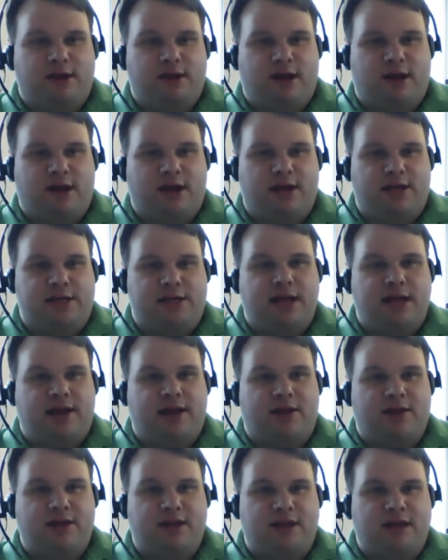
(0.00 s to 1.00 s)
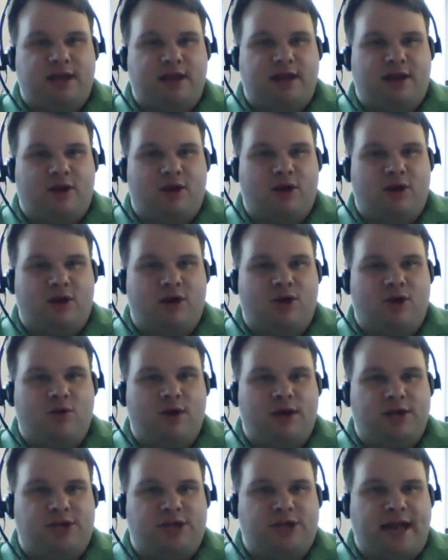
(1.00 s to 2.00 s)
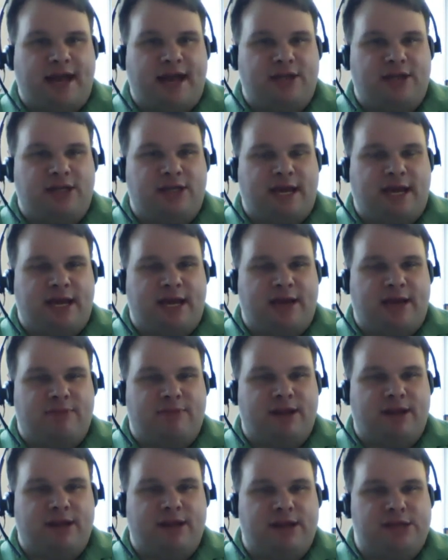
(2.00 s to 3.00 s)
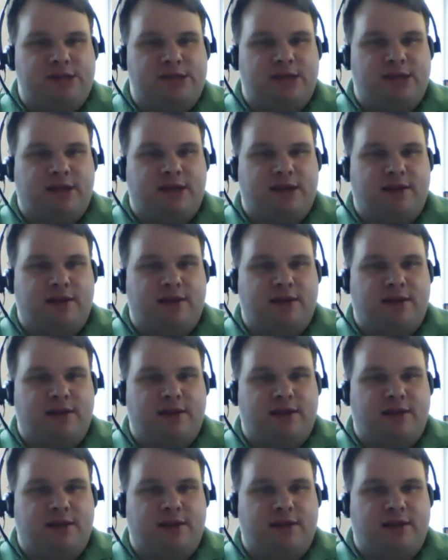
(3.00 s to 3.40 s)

It's not on the OH hashtag, but it's